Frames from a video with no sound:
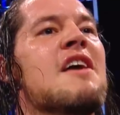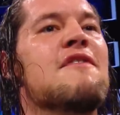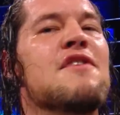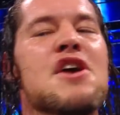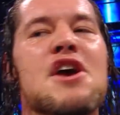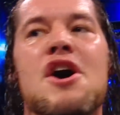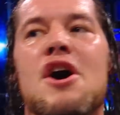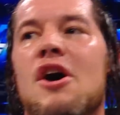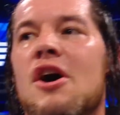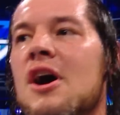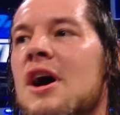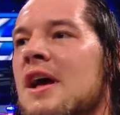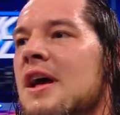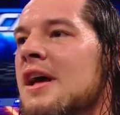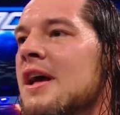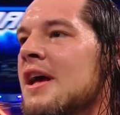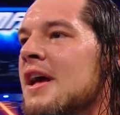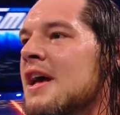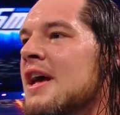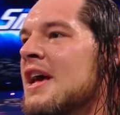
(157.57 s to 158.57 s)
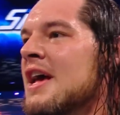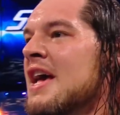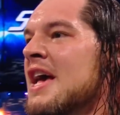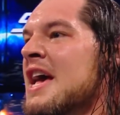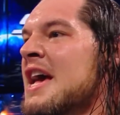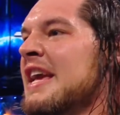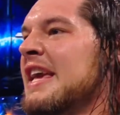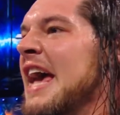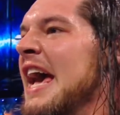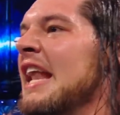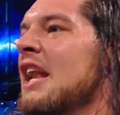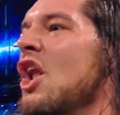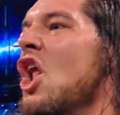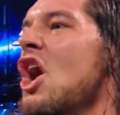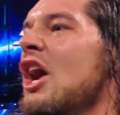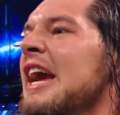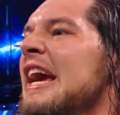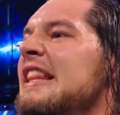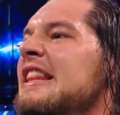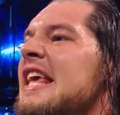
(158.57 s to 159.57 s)
of you can
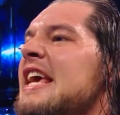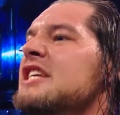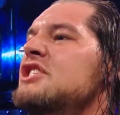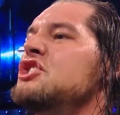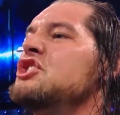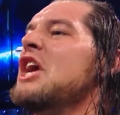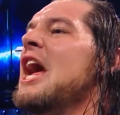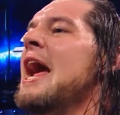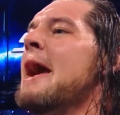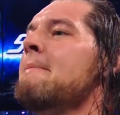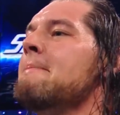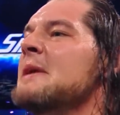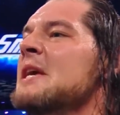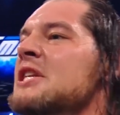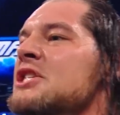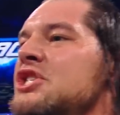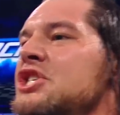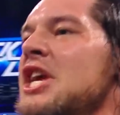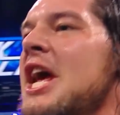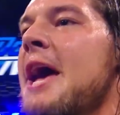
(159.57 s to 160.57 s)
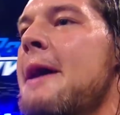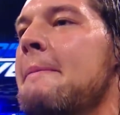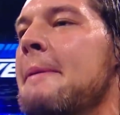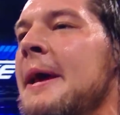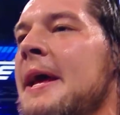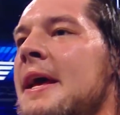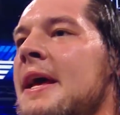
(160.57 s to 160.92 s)
look at this championship